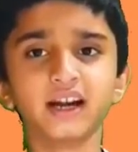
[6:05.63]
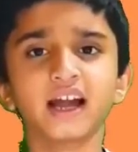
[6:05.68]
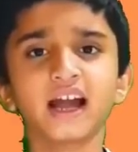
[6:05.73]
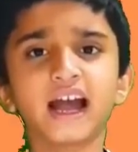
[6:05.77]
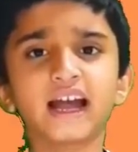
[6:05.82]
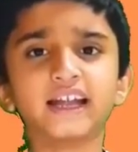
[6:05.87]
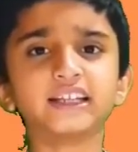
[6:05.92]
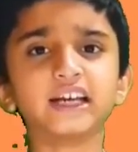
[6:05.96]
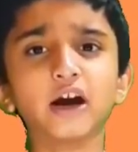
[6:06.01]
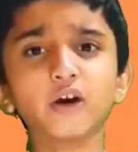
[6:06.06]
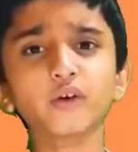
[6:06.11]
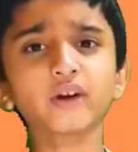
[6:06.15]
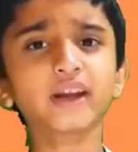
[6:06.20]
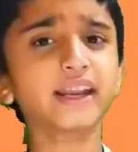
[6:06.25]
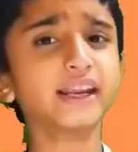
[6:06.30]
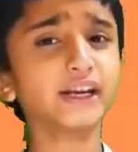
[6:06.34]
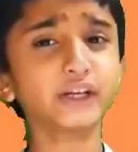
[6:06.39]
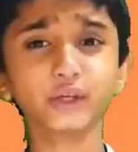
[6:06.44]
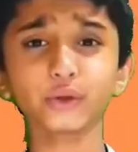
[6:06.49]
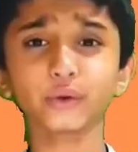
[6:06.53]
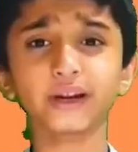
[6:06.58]
And how can
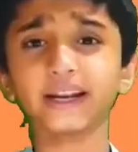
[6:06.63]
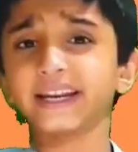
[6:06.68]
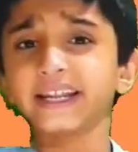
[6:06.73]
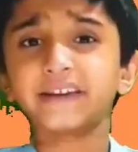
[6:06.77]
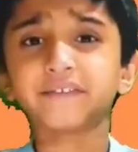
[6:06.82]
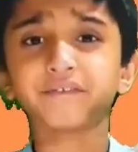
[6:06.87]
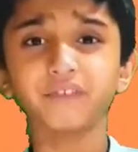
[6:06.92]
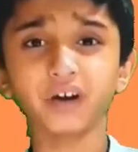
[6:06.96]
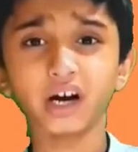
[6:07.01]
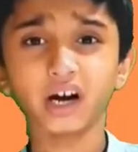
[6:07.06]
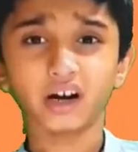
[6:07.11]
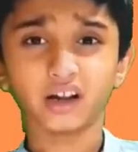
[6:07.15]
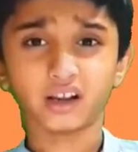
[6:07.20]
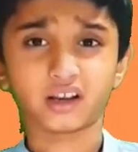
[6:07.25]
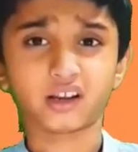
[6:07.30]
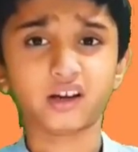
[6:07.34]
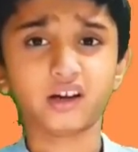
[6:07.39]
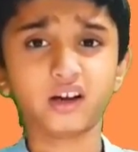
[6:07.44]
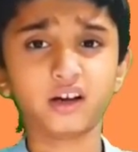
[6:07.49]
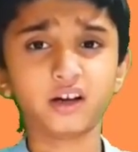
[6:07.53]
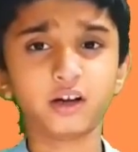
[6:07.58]
it do any work?
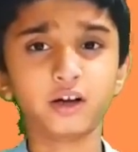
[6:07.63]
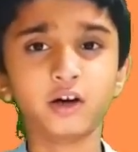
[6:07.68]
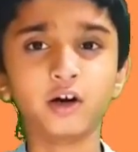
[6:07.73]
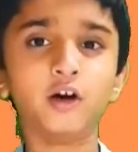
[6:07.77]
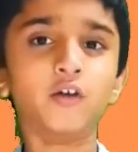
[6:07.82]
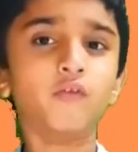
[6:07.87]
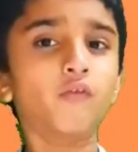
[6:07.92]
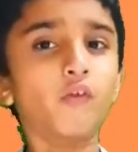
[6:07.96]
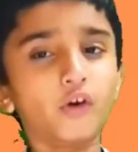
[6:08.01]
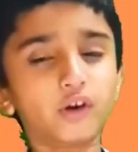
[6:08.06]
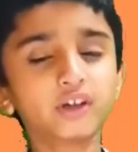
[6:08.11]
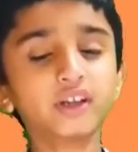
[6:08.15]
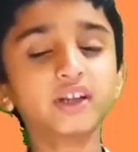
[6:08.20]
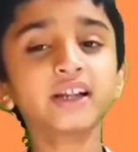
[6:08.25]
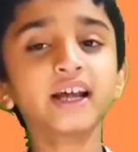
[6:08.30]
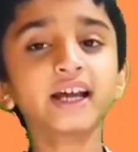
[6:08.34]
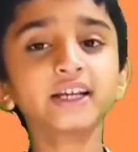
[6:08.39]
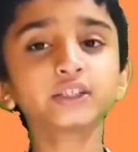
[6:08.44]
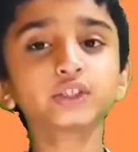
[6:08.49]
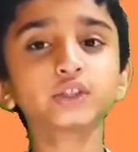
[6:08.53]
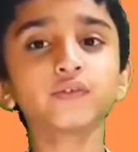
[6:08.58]
Water
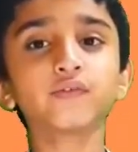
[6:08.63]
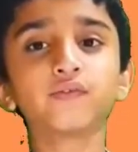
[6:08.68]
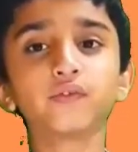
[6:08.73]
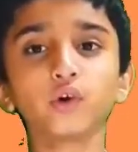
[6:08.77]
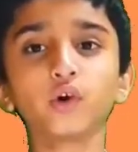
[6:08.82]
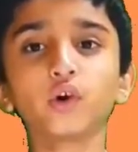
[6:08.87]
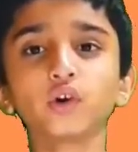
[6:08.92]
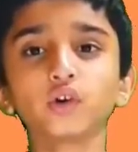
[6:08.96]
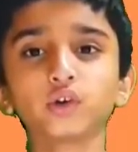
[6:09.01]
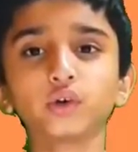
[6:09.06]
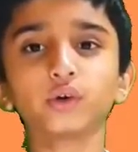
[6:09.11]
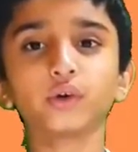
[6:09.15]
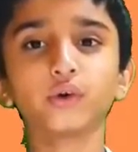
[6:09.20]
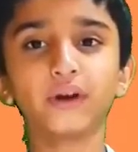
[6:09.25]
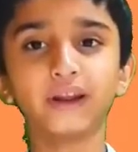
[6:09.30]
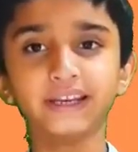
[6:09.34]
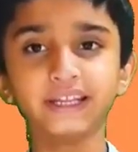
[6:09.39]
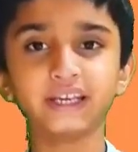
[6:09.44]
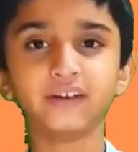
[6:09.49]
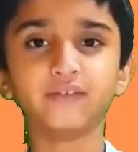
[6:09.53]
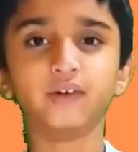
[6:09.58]
has to flow to do
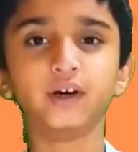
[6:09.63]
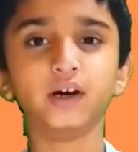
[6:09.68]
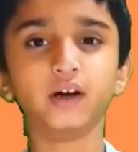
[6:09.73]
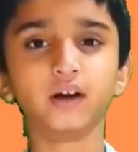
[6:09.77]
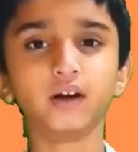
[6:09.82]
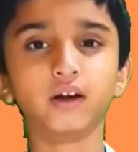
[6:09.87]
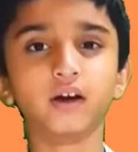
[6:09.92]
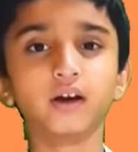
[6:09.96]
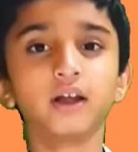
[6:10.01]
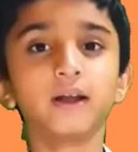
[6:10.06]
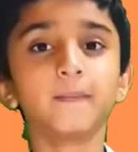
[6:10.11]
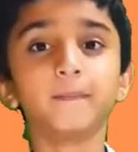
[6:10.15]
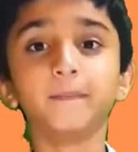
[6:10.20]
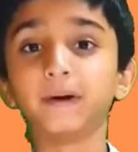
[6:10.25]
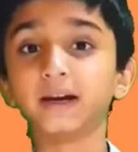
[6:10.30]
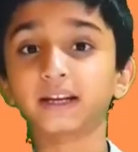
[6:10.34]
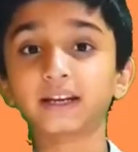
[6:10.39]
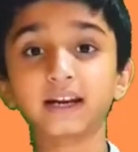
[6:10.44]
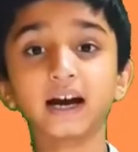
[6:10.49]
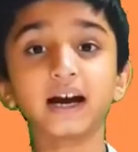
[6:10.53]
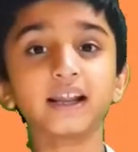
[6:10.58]
any work,
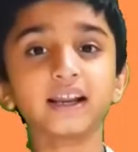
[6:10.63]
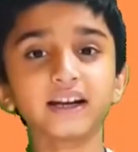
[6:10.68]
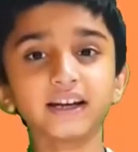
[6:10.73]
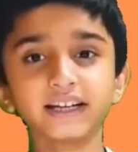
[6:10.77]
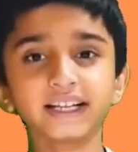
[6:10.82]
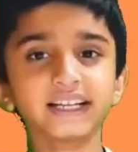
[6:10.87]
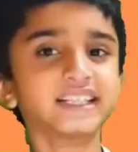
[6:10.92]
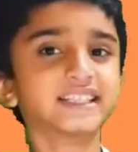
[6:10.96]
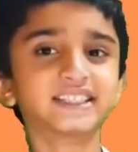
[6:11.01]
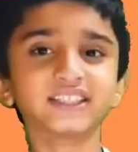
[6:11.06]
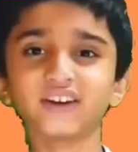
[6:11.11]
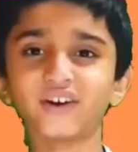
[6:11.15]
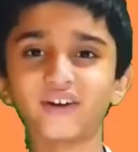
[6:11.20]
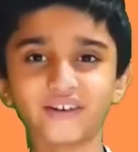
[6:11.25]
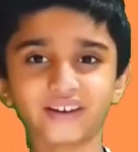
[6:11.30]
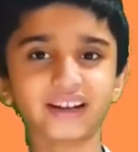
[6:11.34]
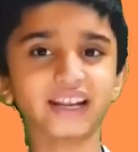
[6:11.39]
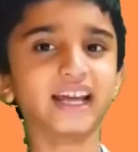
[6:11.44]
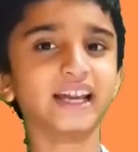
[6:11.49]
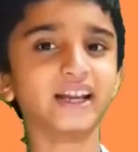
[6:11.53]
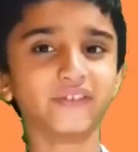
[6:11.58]
but current is not
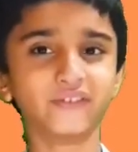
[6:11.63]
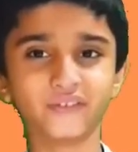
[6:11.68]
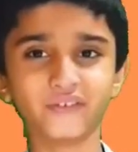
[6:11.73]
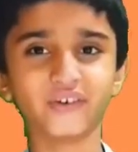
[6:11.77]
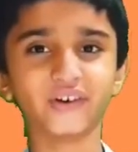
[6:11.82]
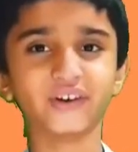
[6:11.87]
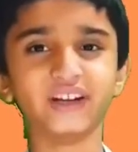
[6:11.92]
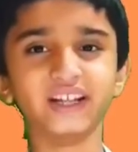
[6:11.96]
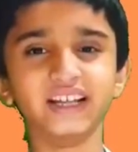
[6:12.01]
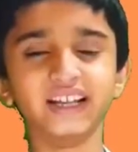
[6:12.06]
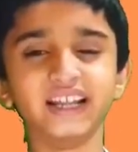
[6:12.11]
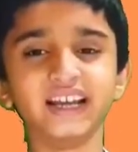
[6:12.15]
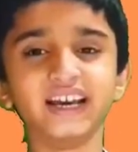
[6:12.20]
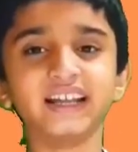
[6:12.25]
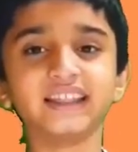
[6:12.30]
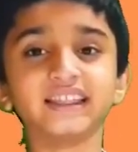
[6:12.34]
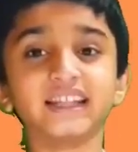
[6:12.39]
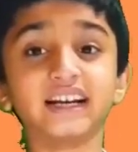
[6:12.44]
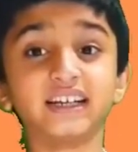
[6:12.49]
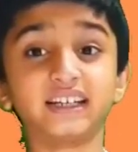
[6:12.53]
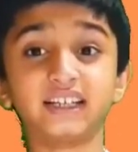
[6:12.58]
like water,
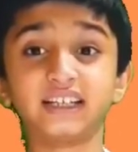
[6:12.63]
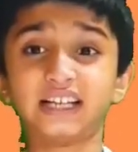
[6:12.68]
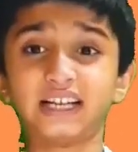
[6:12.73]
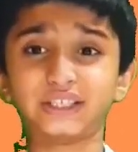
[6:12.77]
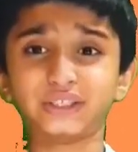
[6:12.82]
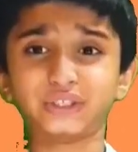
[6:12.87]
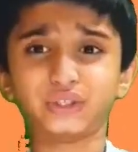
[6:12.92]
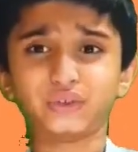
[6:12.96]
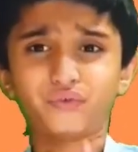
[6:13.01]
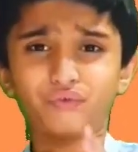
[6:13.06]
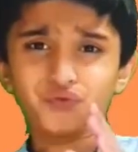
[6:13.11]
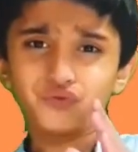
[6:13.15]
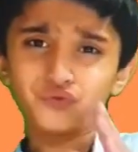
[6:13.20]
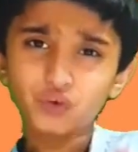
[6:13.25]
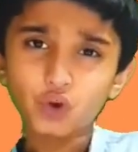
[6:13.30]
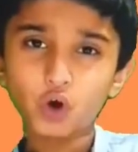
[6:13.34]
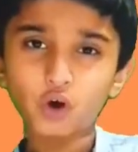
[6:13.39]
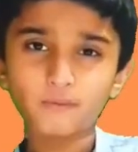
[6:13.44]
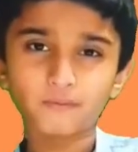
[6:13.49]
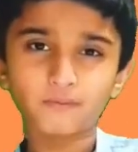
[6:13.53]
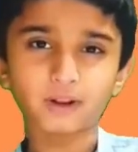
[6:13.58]
that it has to
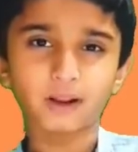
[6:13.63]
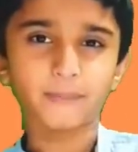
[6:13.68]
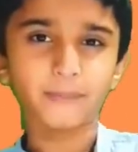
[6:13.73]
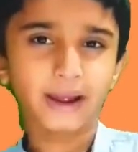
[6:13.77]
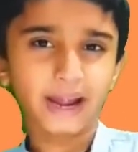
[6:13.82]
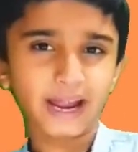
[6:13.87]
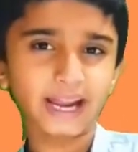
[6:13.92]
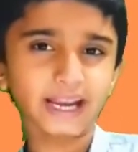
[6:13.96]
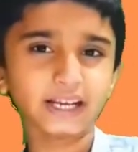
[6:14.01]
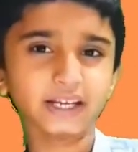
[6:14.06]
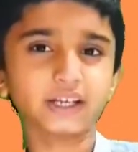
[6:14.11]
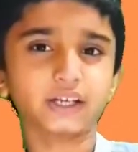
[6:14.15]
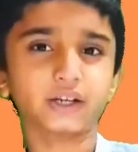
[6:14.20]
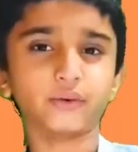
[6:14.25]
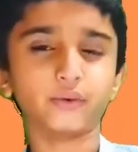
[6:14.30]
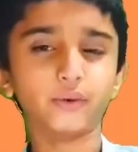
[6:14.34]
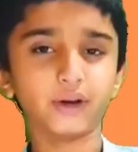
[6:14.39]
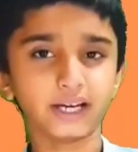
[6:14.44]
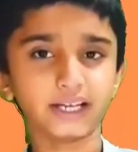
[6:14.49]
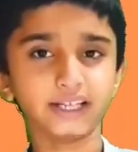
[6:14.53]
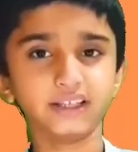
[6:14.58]
flow from end to
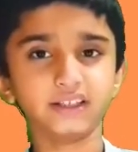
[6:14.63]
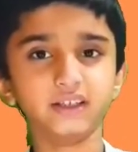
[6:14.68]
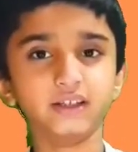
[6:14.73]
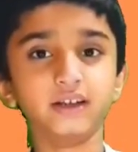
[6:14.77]
end.